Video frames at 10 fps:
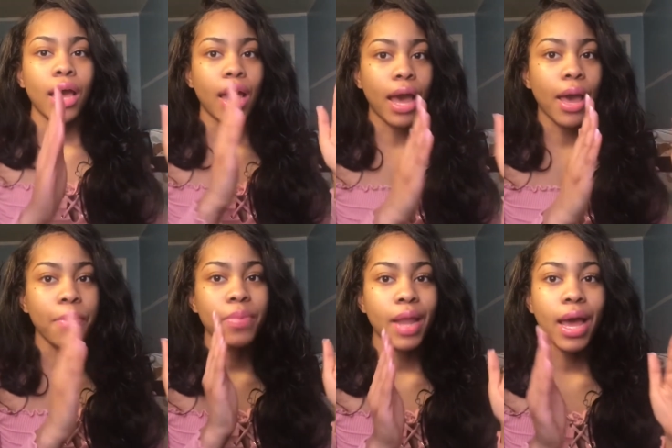
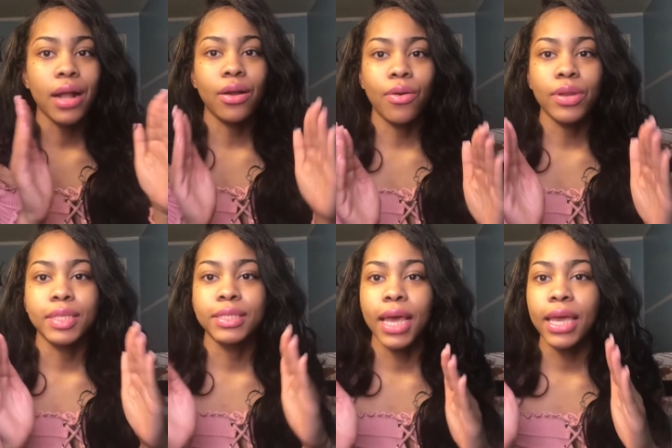I'm not going to
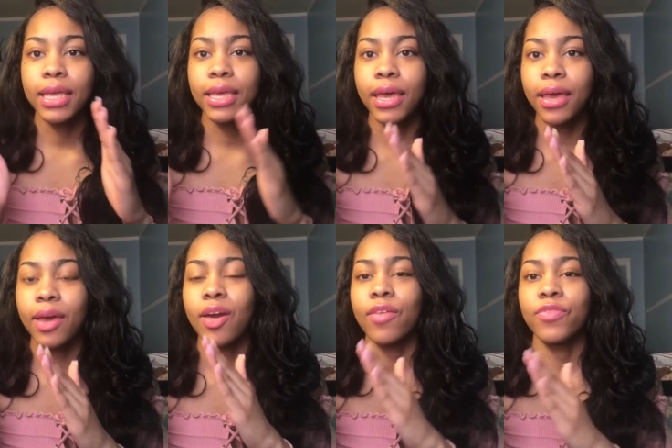take
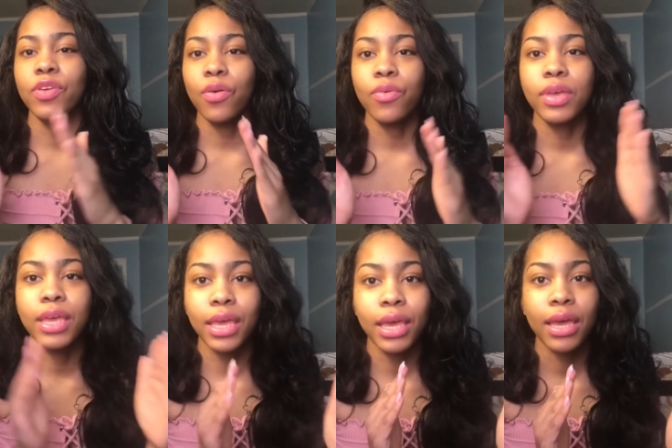care of your
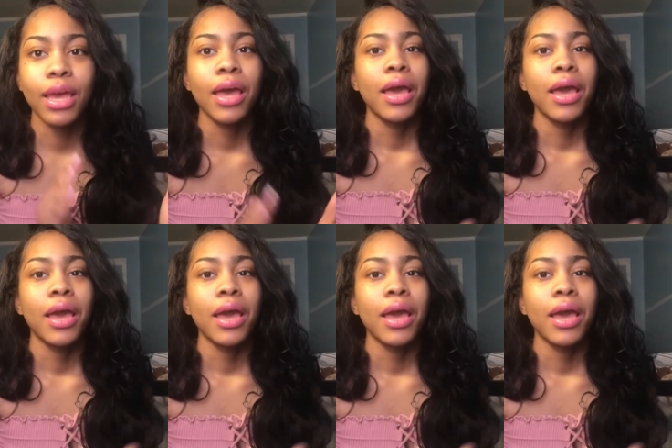kid.